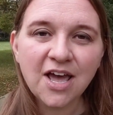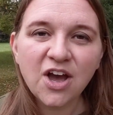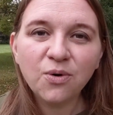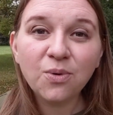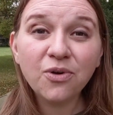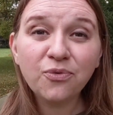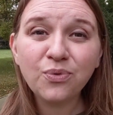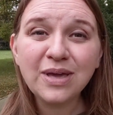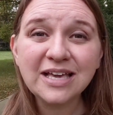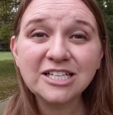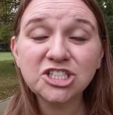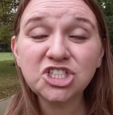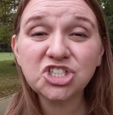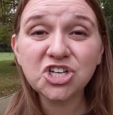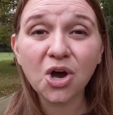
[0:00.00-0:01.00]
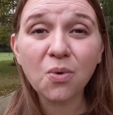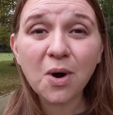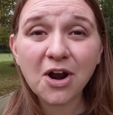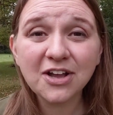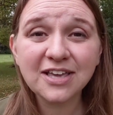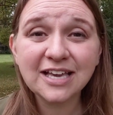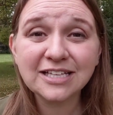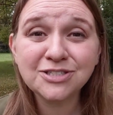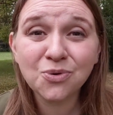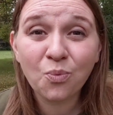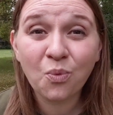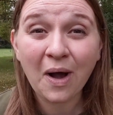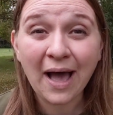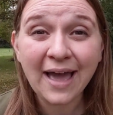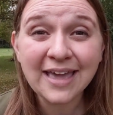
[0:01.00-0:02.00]
Well, if we can show our kids
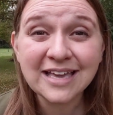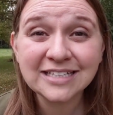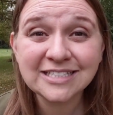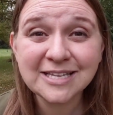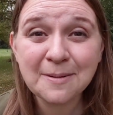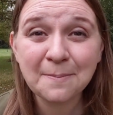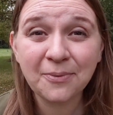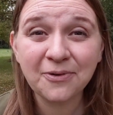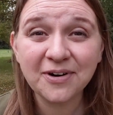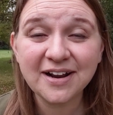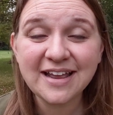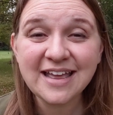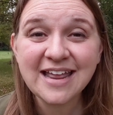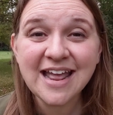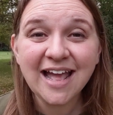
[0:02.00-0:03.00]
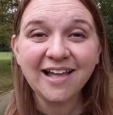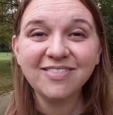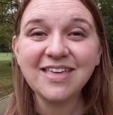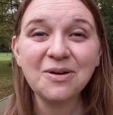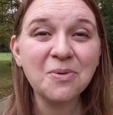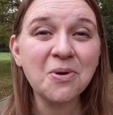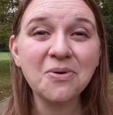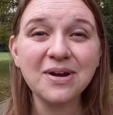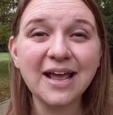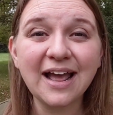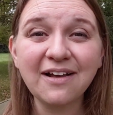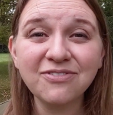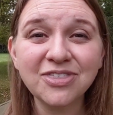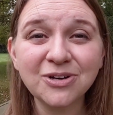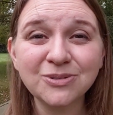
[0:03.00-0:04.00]
why it's important, they won't
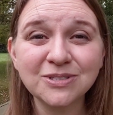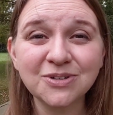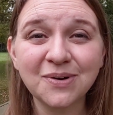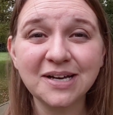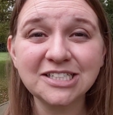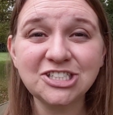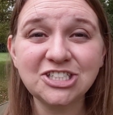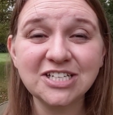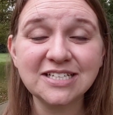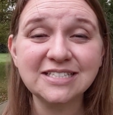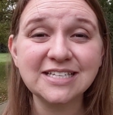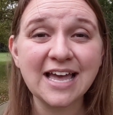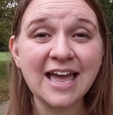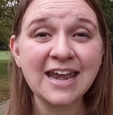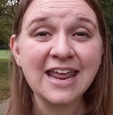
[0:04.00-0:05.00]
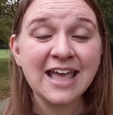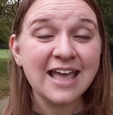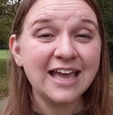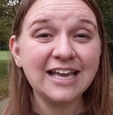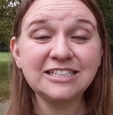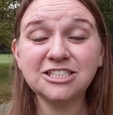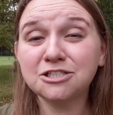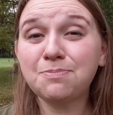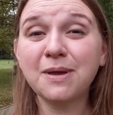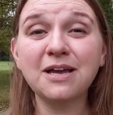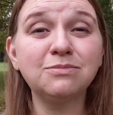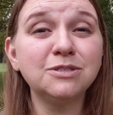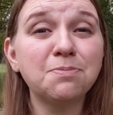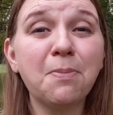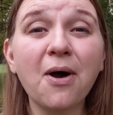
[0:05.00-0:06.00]
have those questions and it just
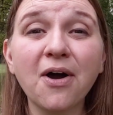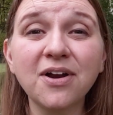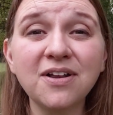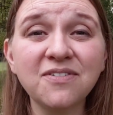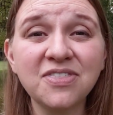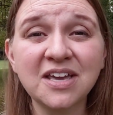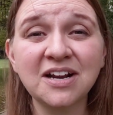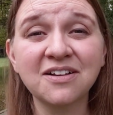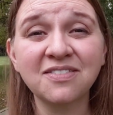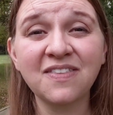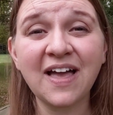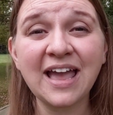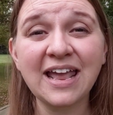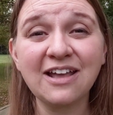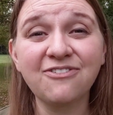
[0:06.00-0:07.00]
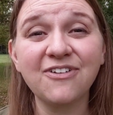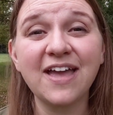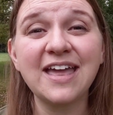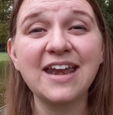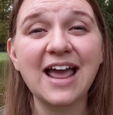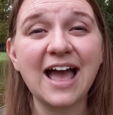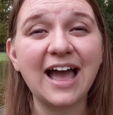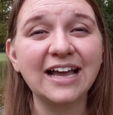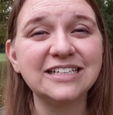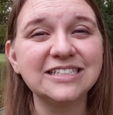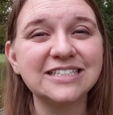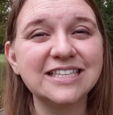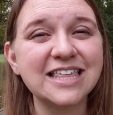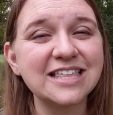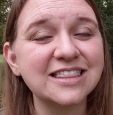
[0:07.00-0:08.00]
becomes part of their life. And I
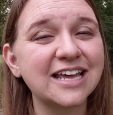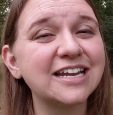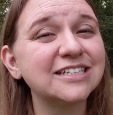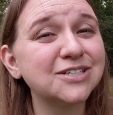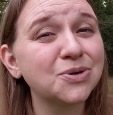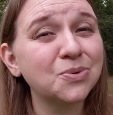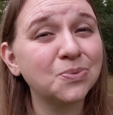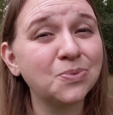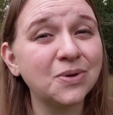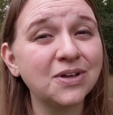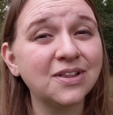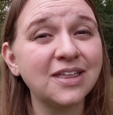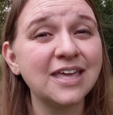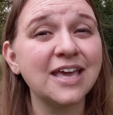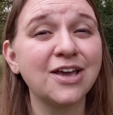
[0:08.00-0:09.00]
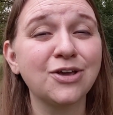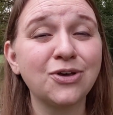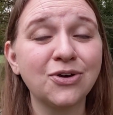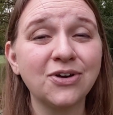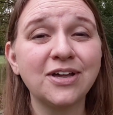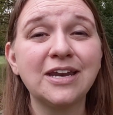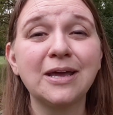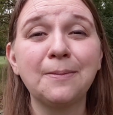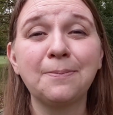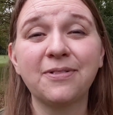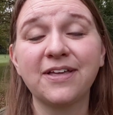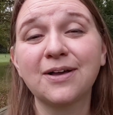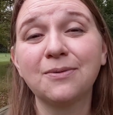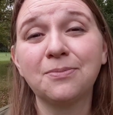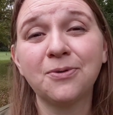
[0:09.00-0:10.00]
just think that it's a really good,
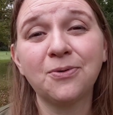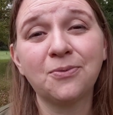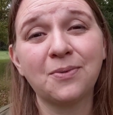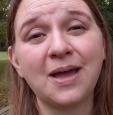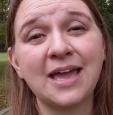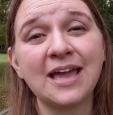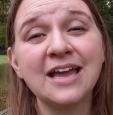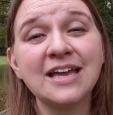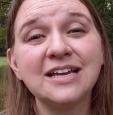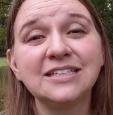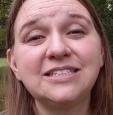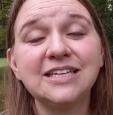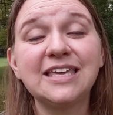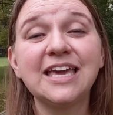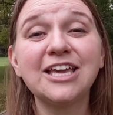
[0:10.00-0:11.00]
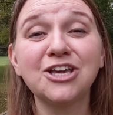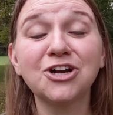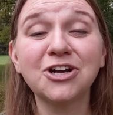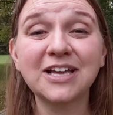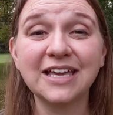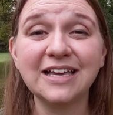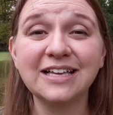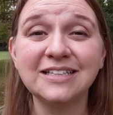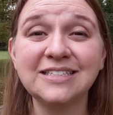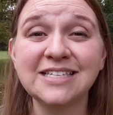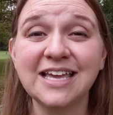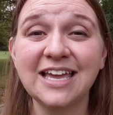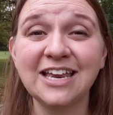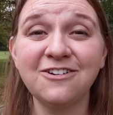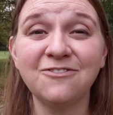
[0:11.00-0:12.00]
applicable way to get your kids
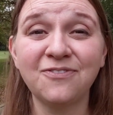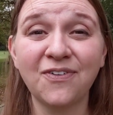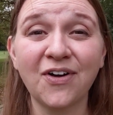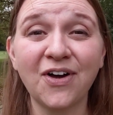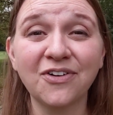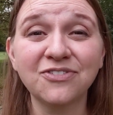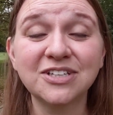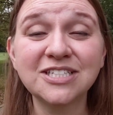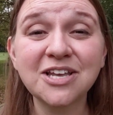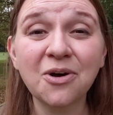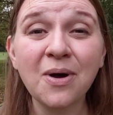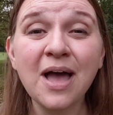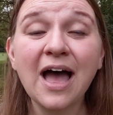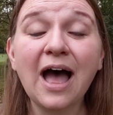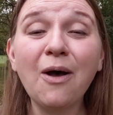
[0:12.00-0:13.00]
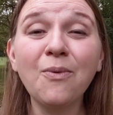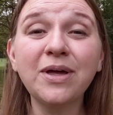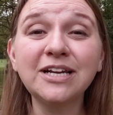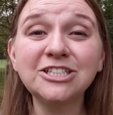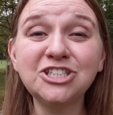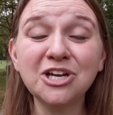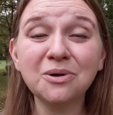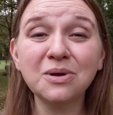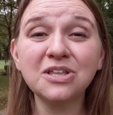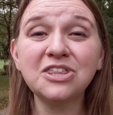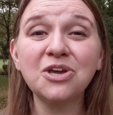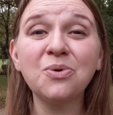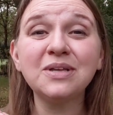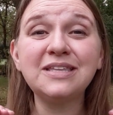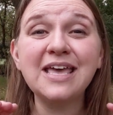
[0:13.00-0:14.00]
involved. So I want to share with
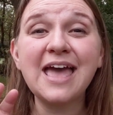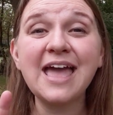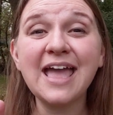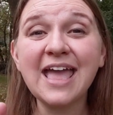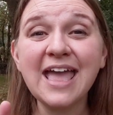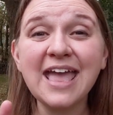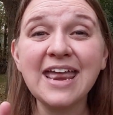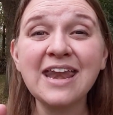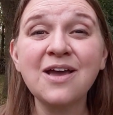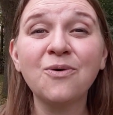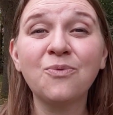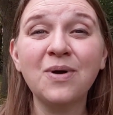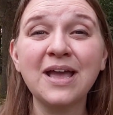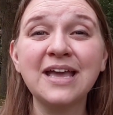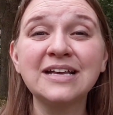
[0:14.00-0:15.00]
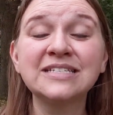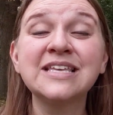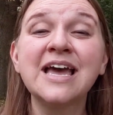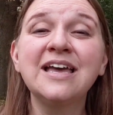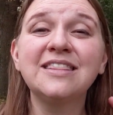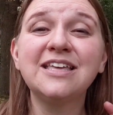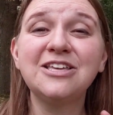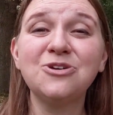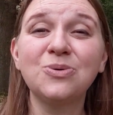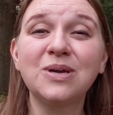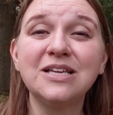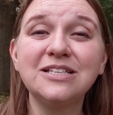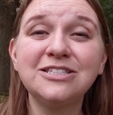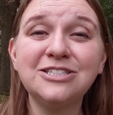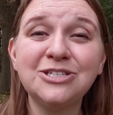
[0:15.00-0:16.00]
you 10 ways that you
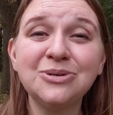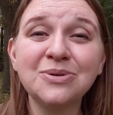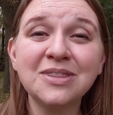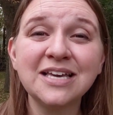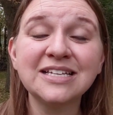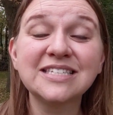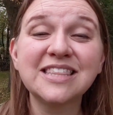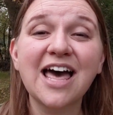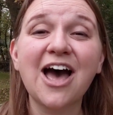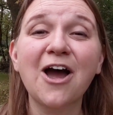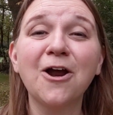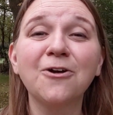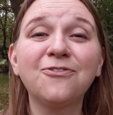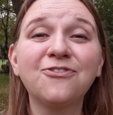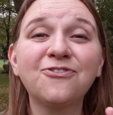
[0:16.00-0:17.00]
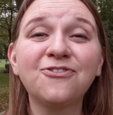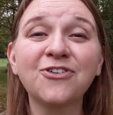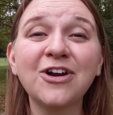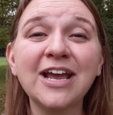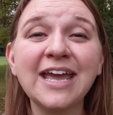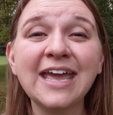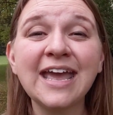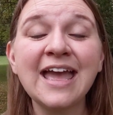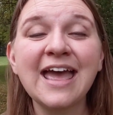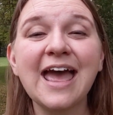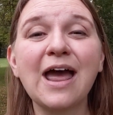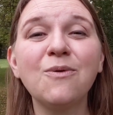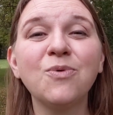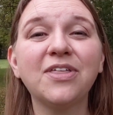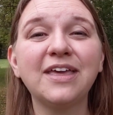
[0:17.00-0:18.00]
can do this that are free
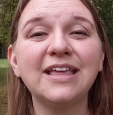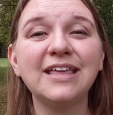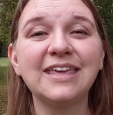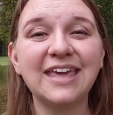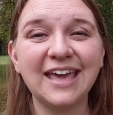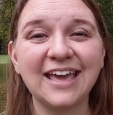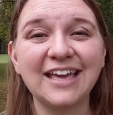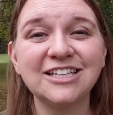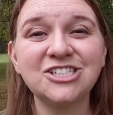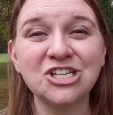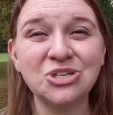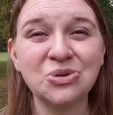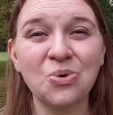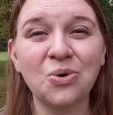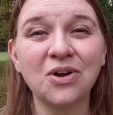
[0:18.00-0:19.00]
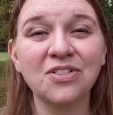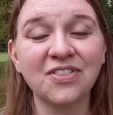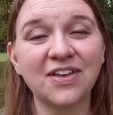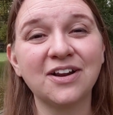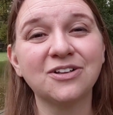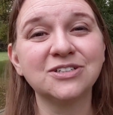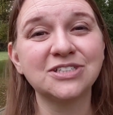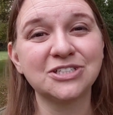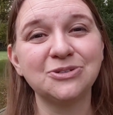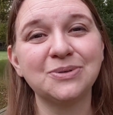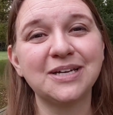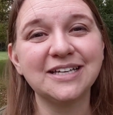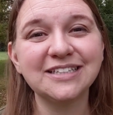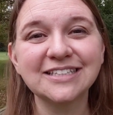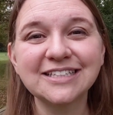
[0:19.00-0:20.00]
and will engage your little
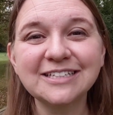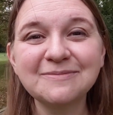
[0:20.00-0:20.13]
student.